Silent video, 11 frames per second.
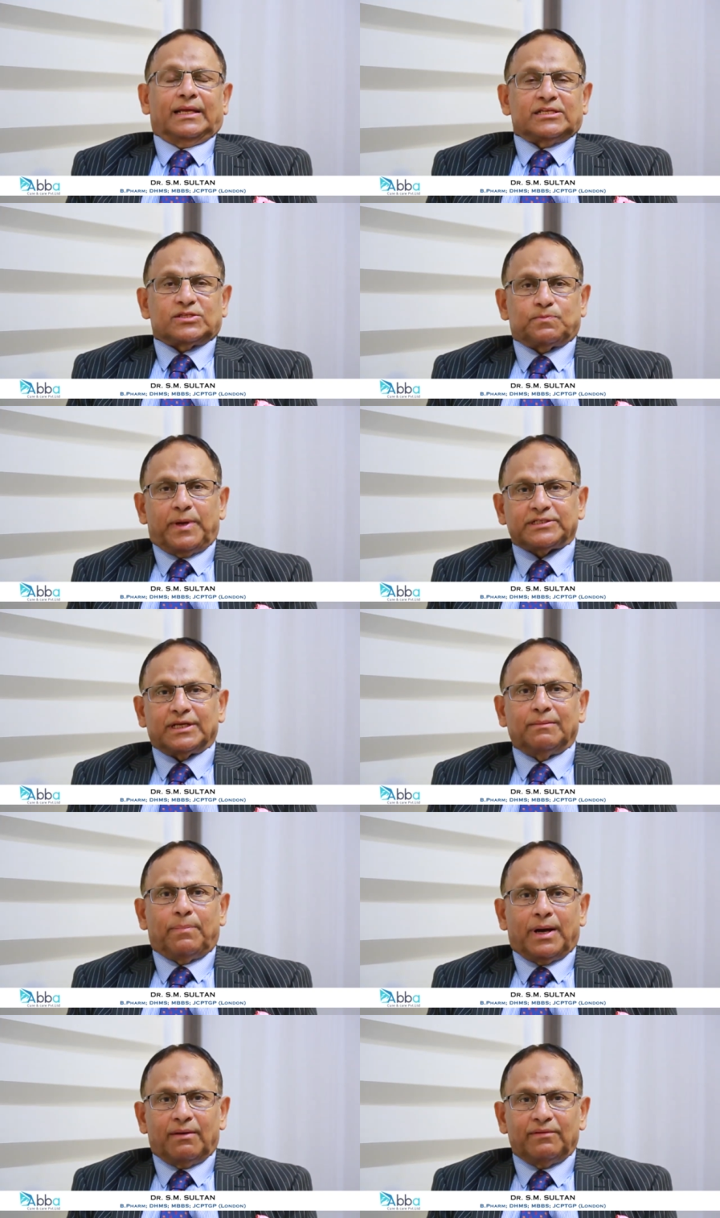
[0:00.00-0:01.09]
special
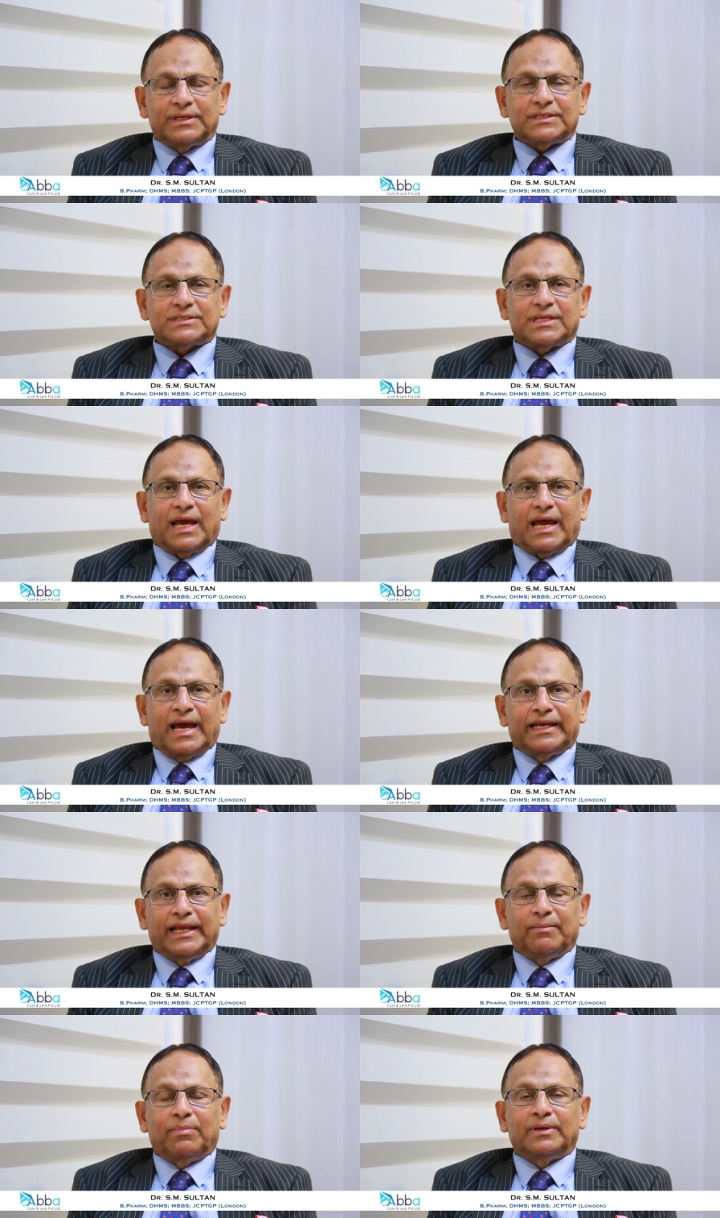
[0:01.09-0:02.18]
powers
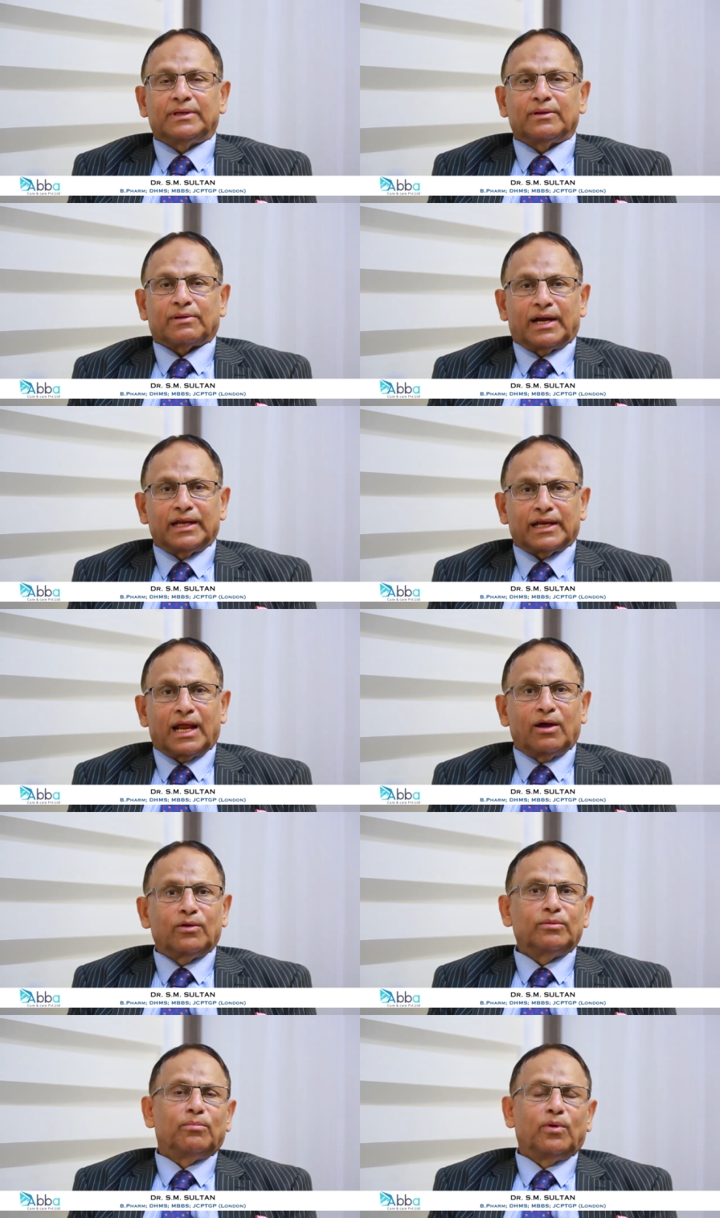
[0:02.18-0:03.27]
and able to run
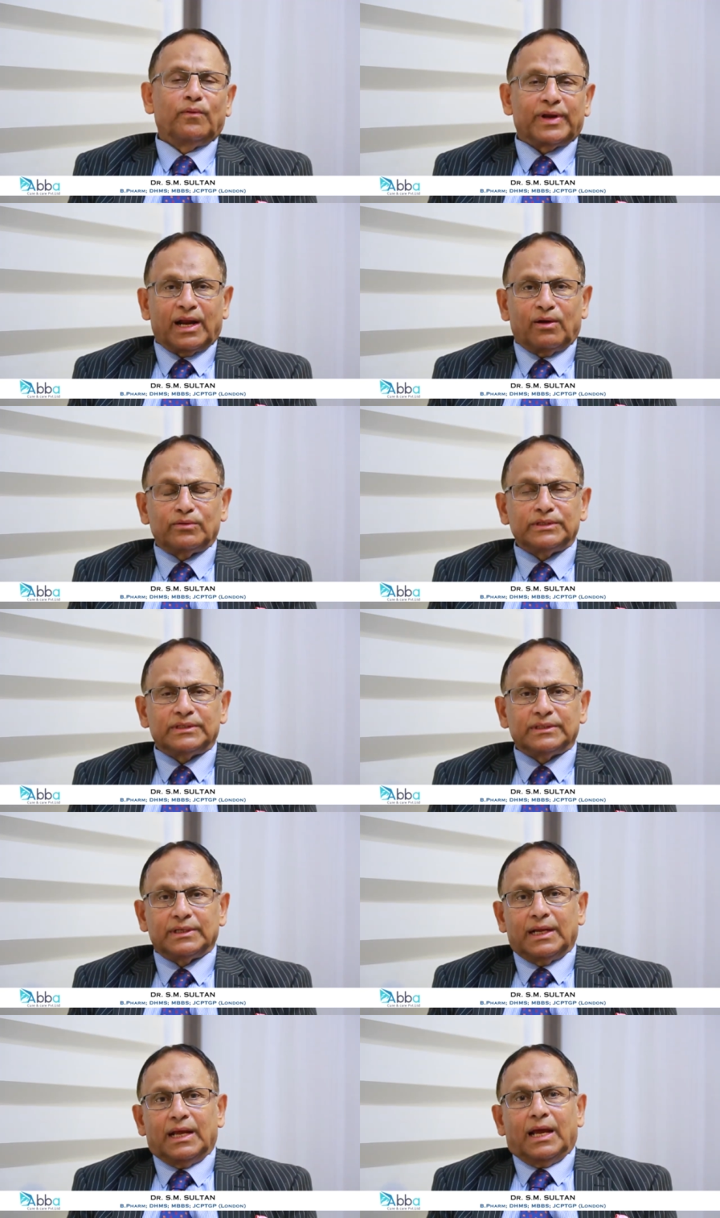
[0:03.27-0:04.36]
around, move around
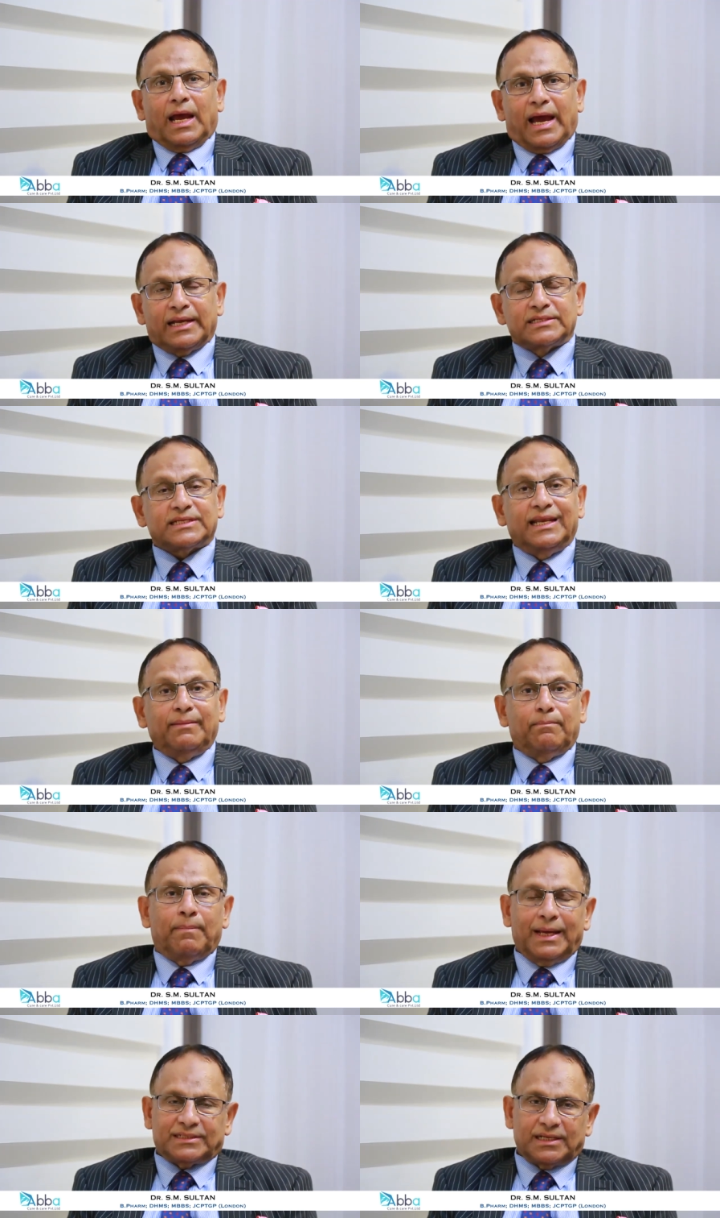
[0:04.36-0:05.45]
and
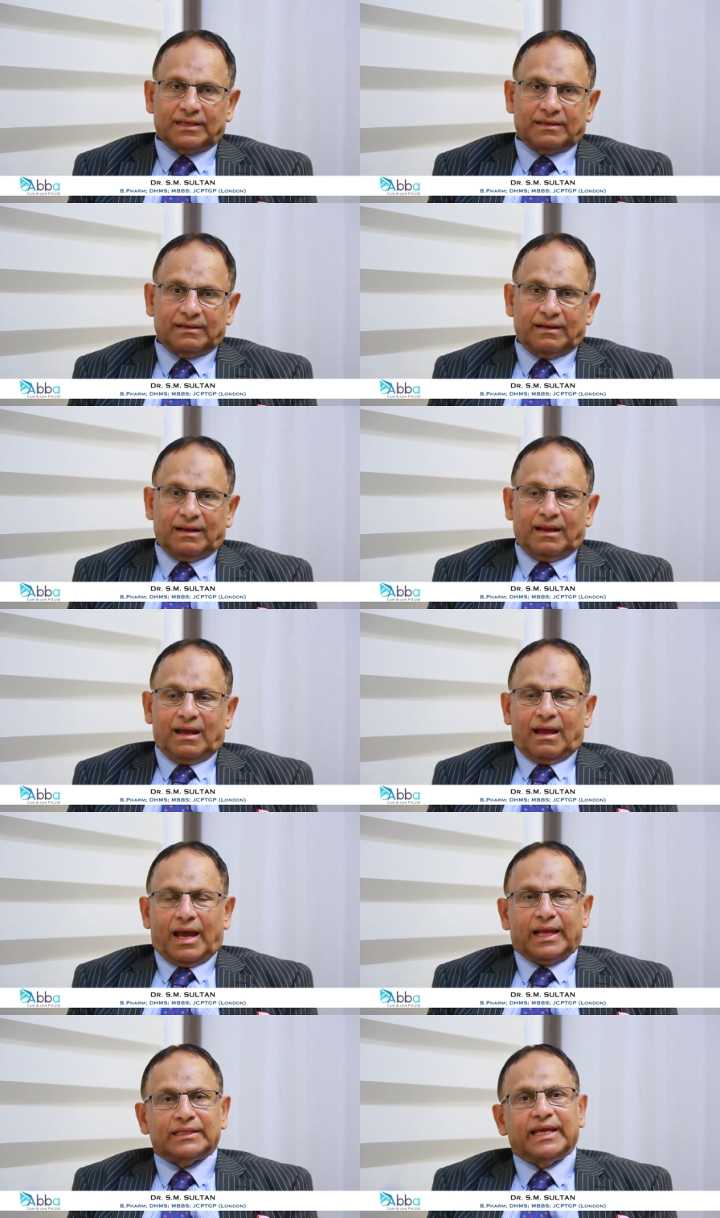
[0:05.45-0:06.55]
sleep better,
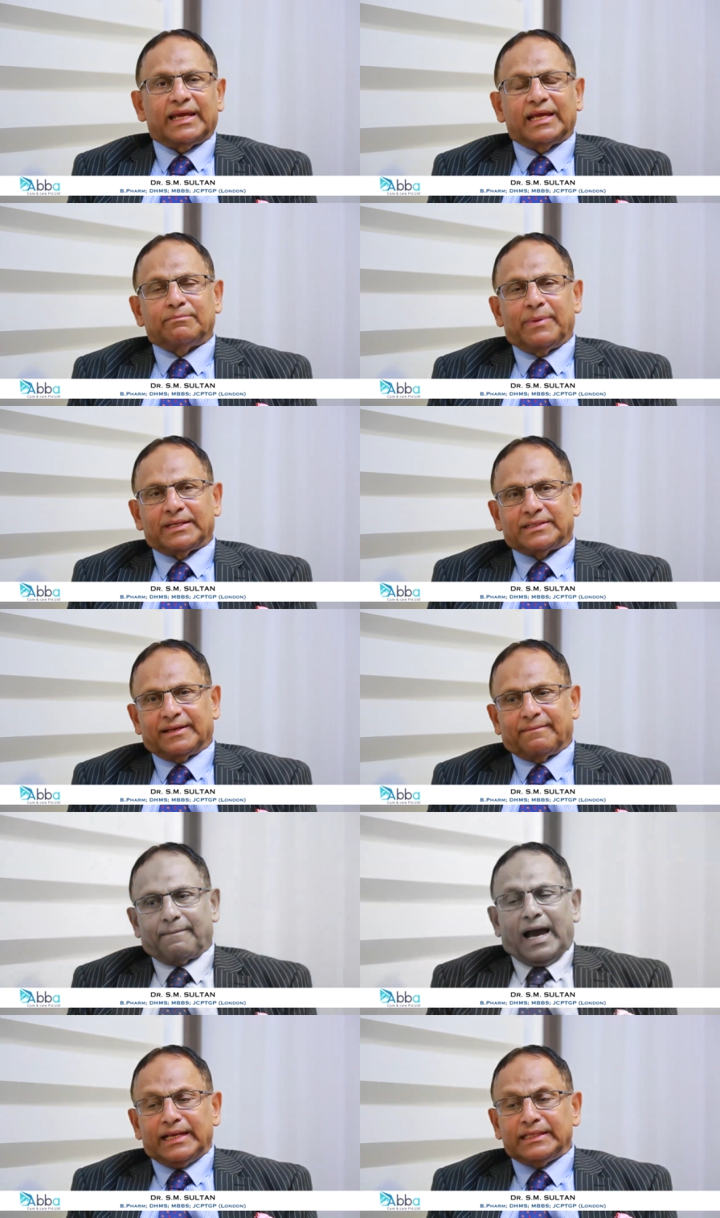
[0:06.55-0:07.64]
and they get better.
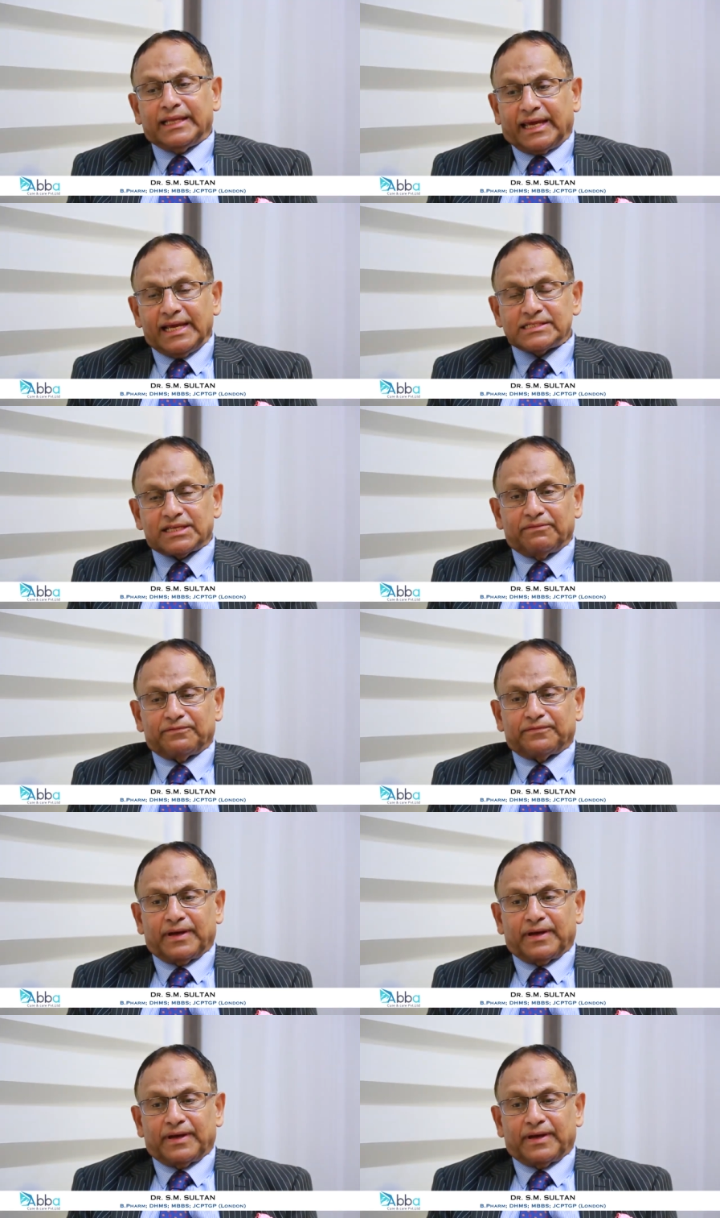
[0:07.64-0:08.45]
And in the case of